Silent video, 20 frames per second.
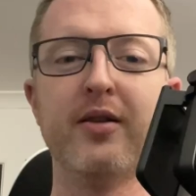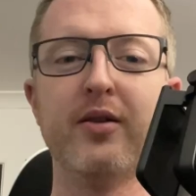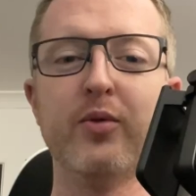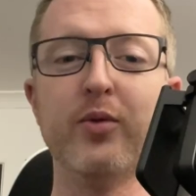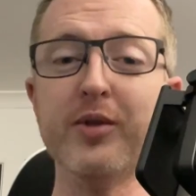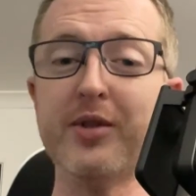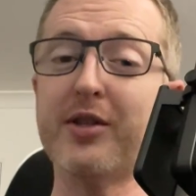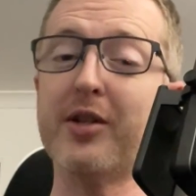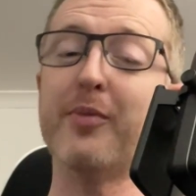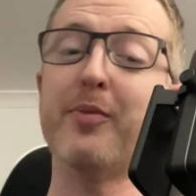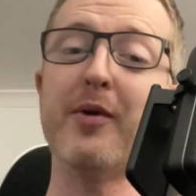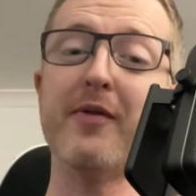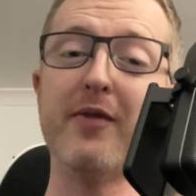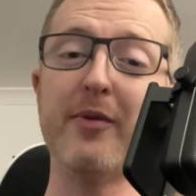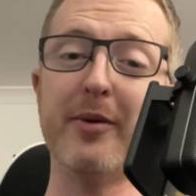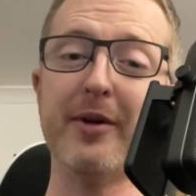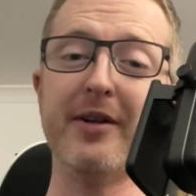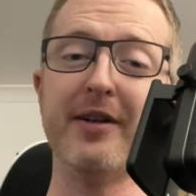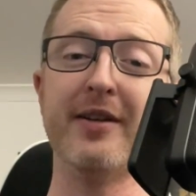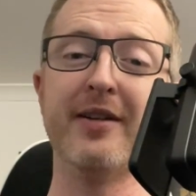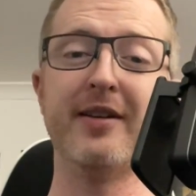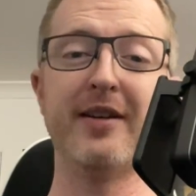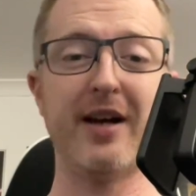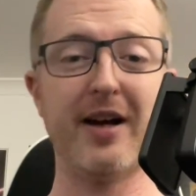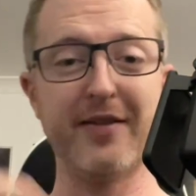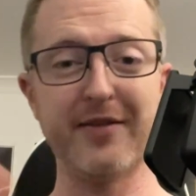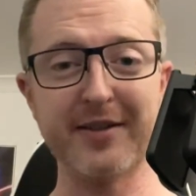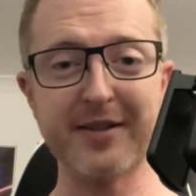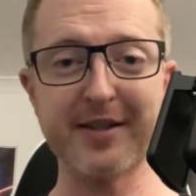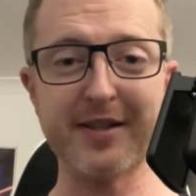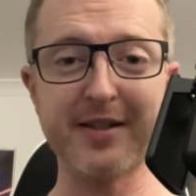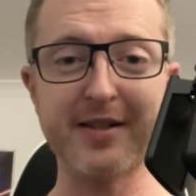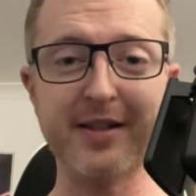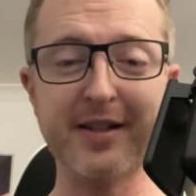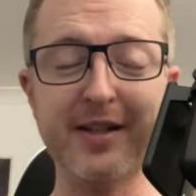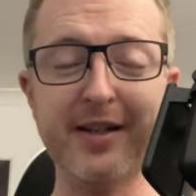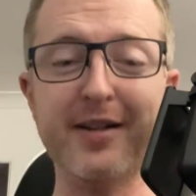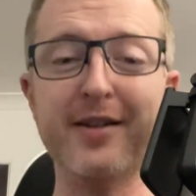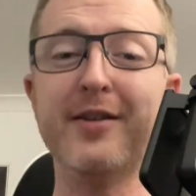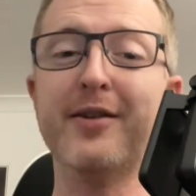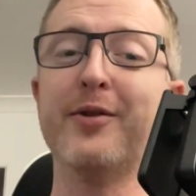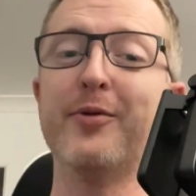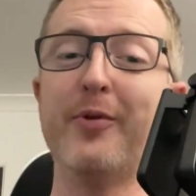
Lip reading: What's up, everybody? Avid Assistant here.